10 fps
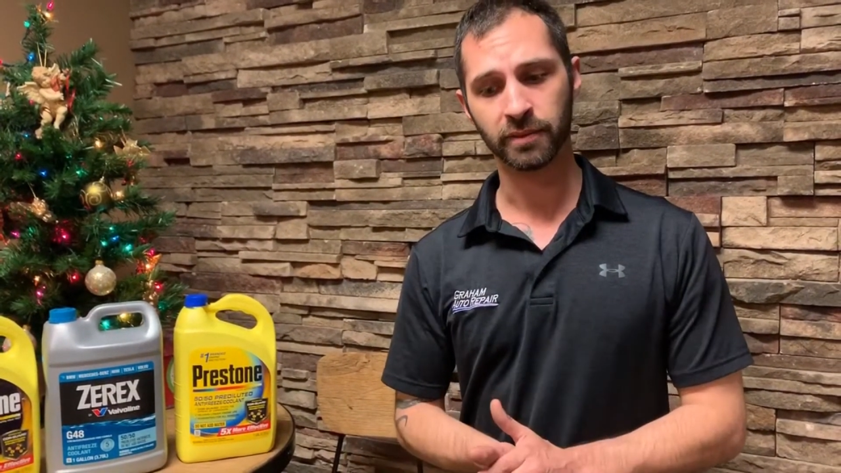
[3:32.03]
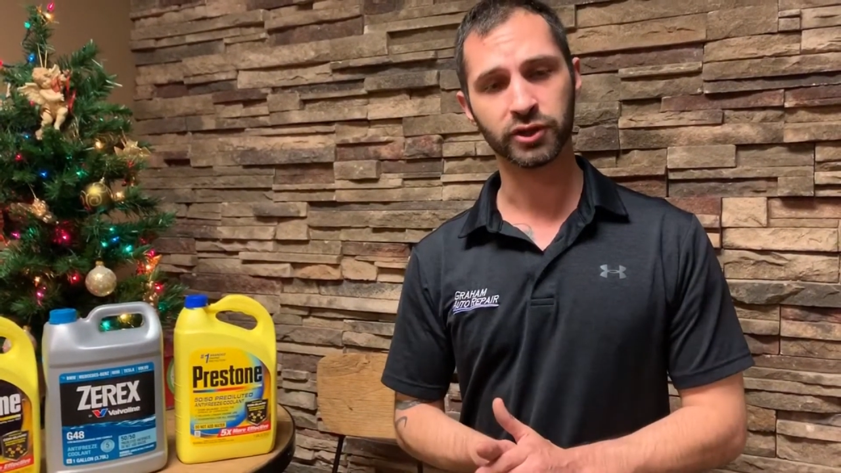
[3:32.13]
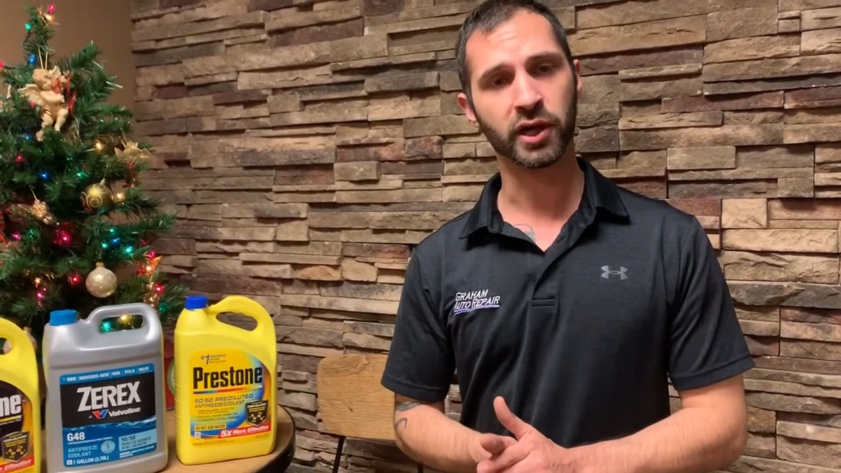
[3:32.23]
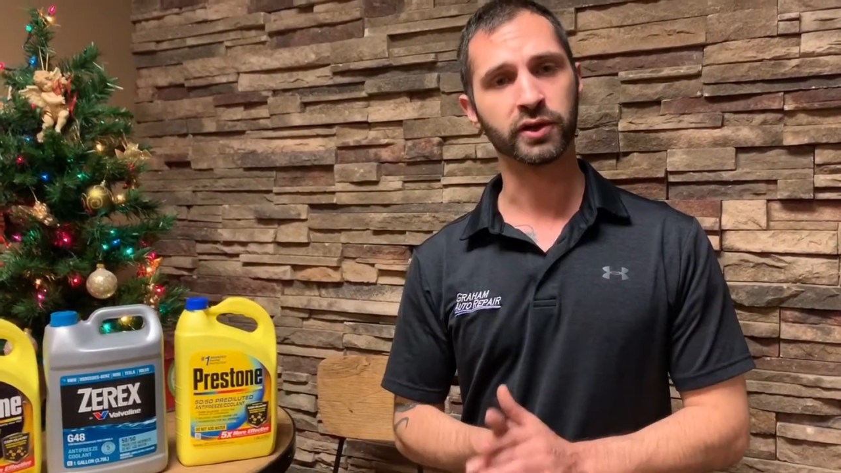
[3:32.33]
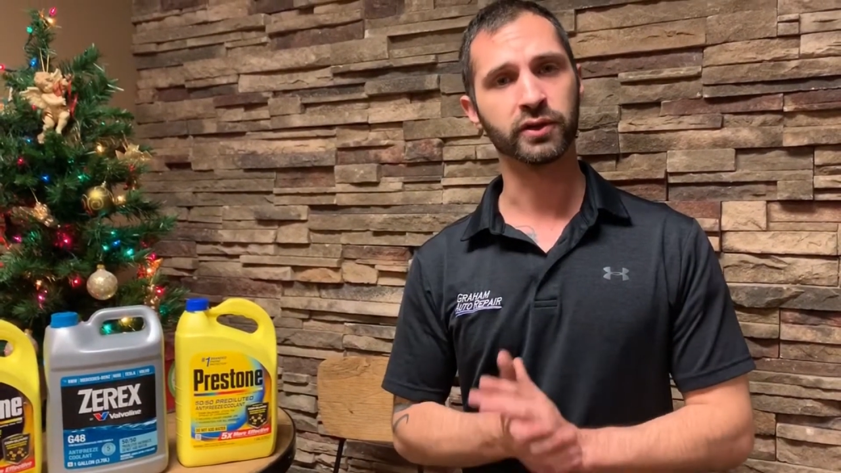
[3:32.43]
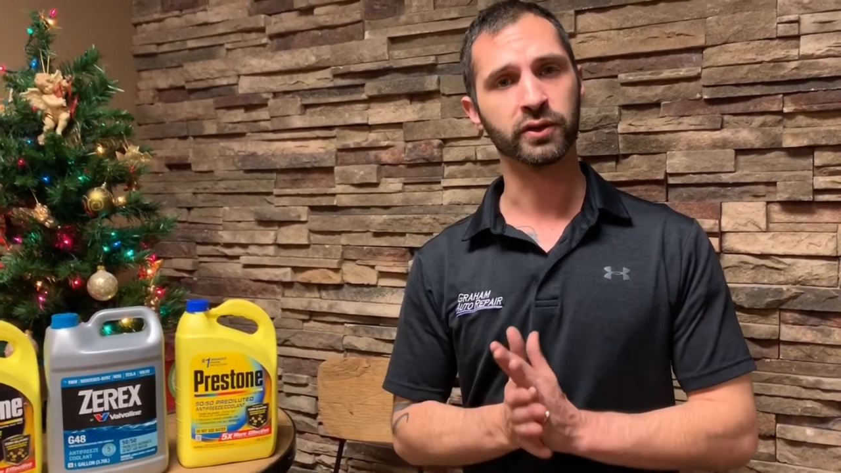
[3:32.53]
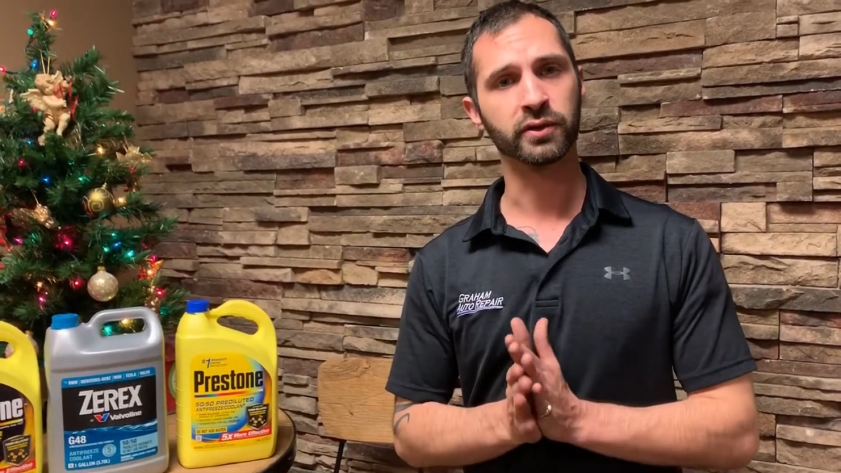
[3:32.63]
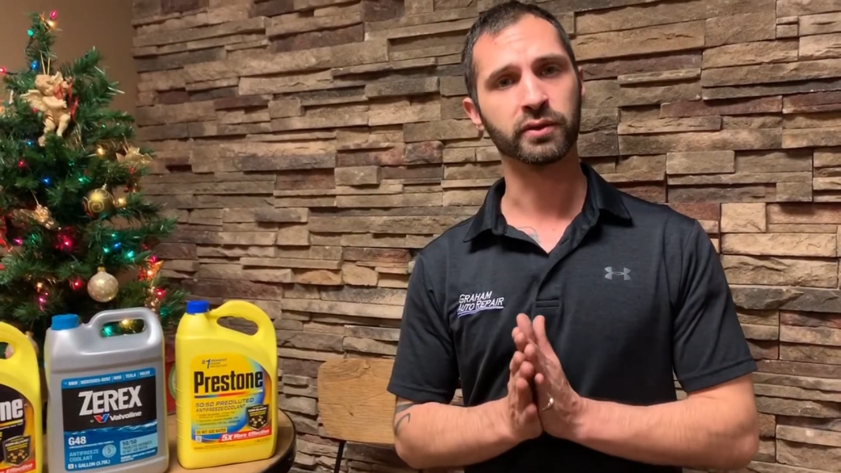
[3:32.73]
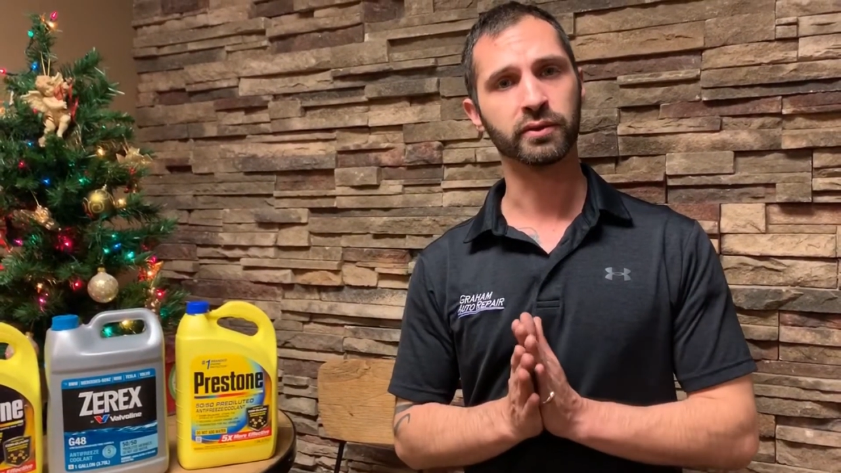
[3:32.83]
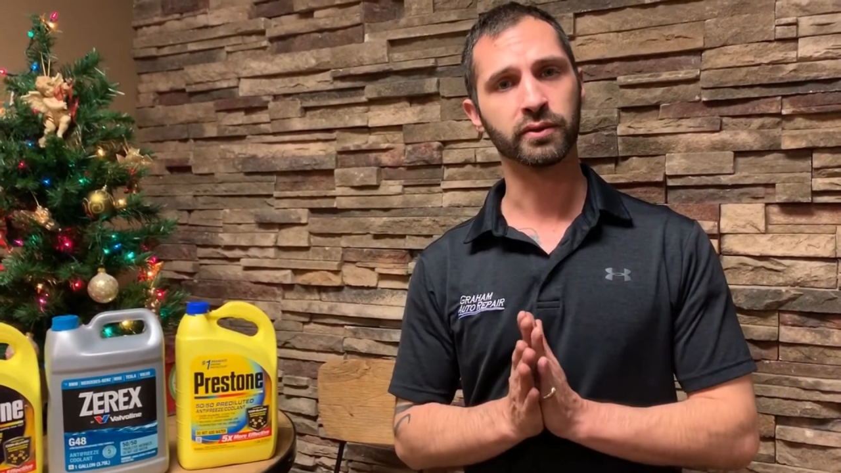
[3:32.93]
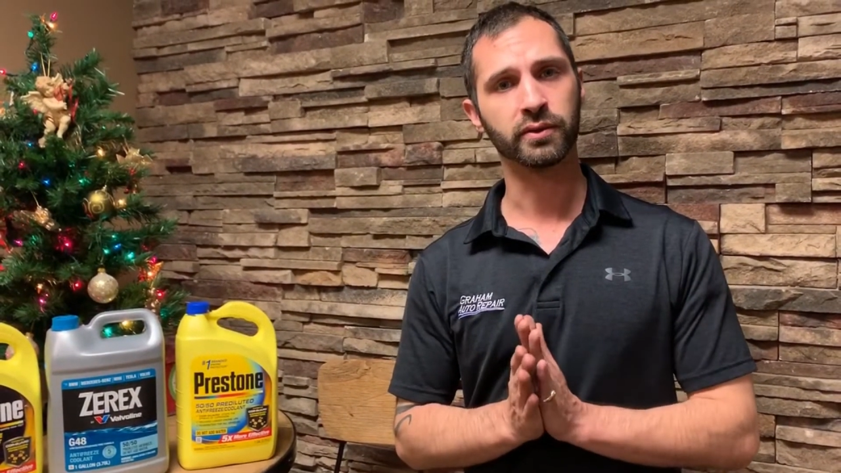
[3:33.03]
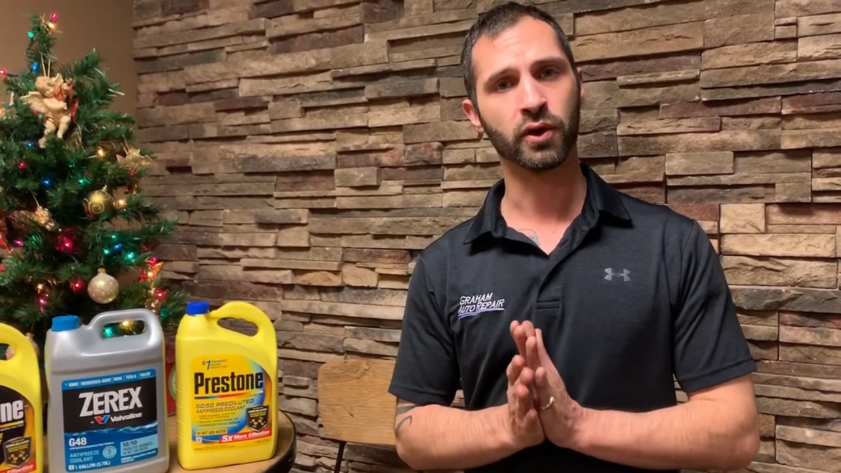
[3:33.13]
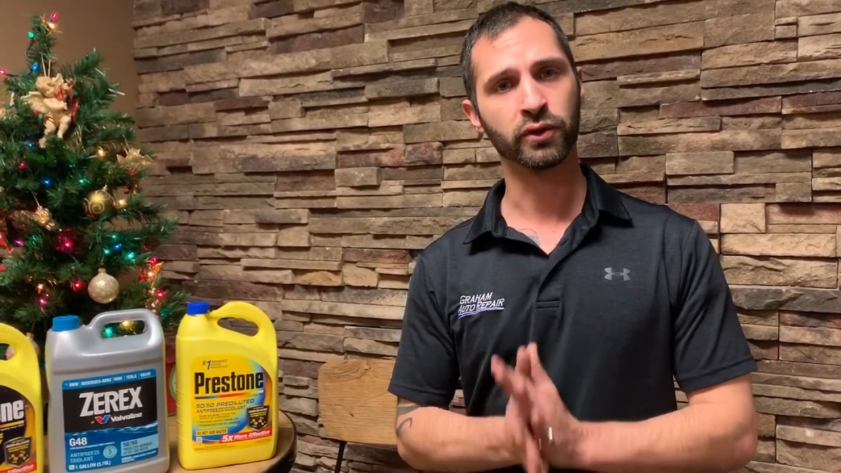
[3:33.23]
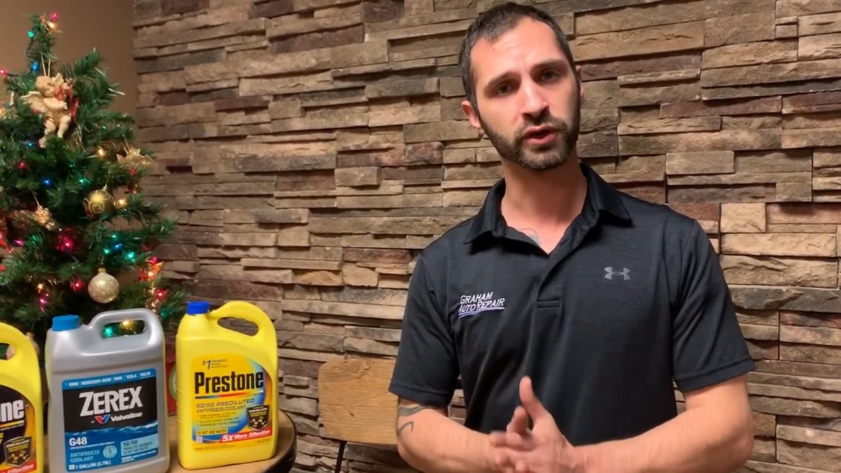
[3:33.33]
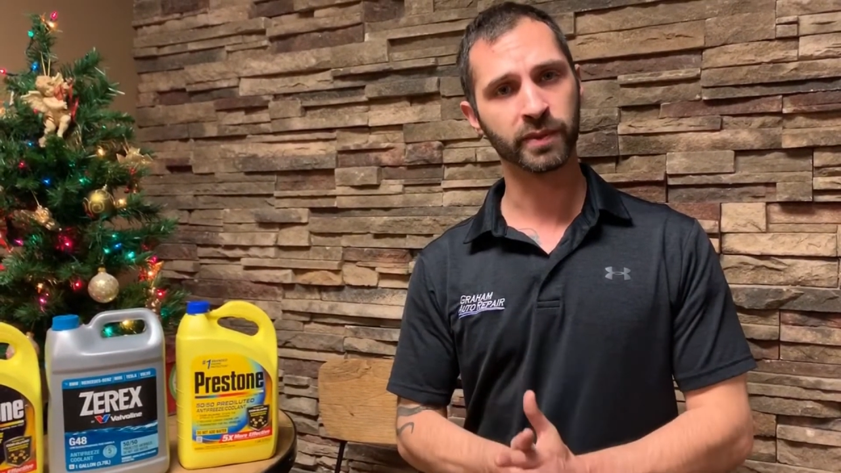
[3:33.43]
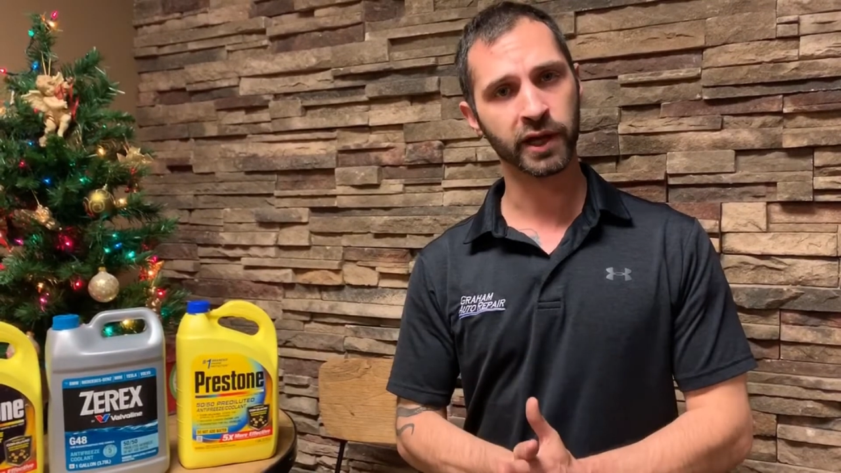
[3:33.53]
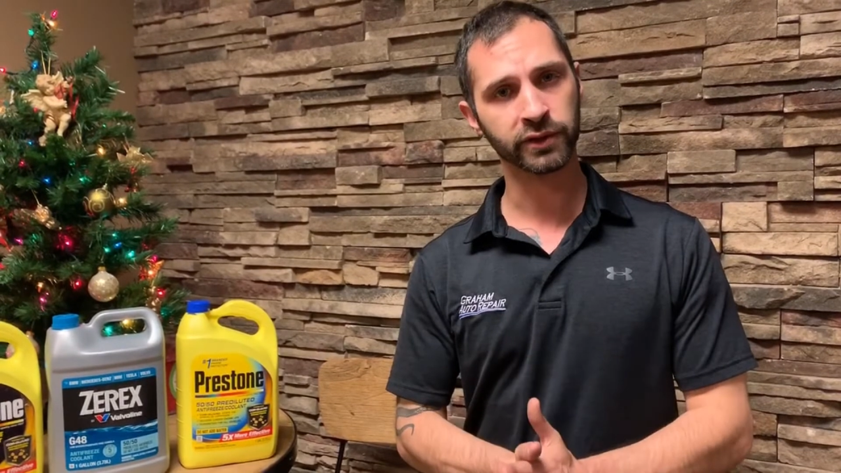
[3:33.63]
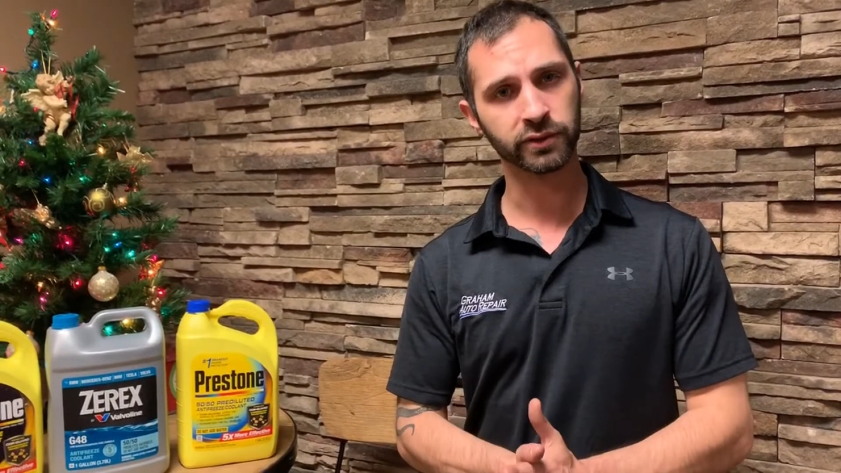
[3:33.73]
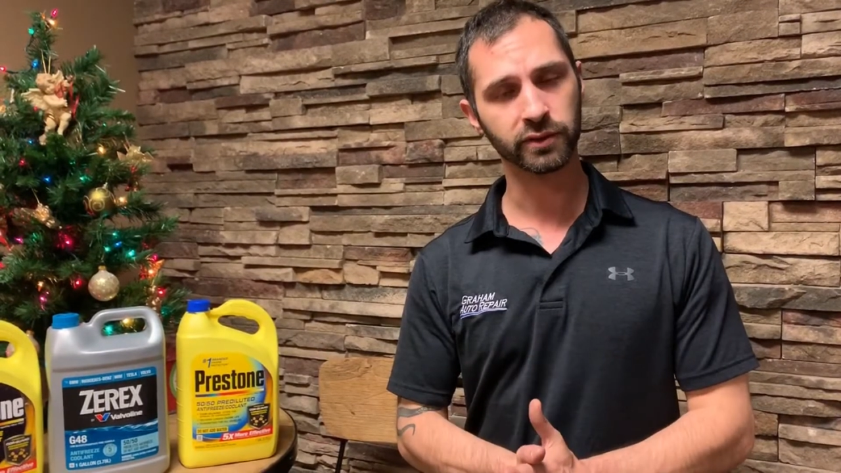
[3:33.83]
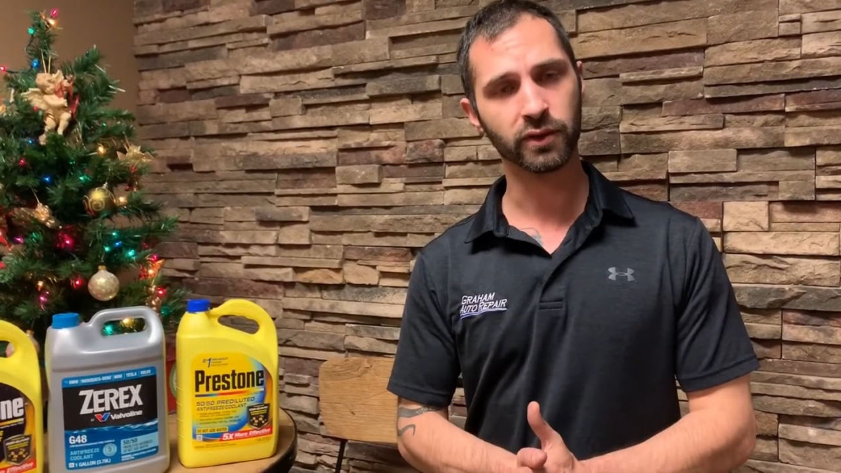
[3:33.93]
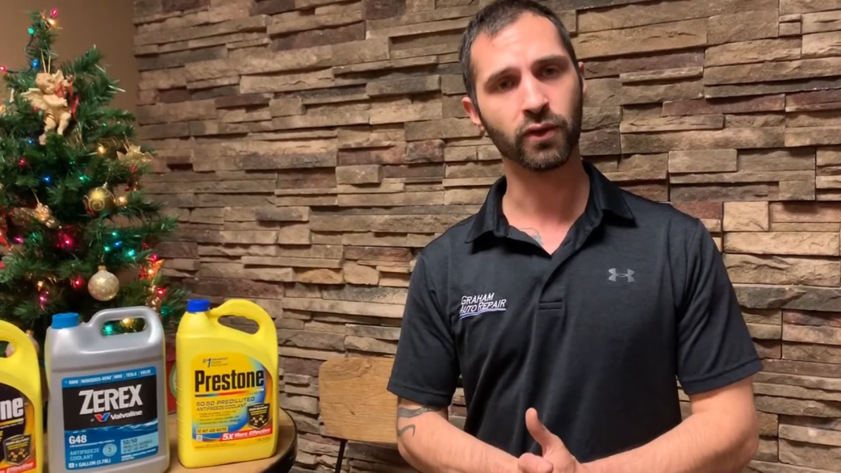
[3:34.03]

check your owner's manual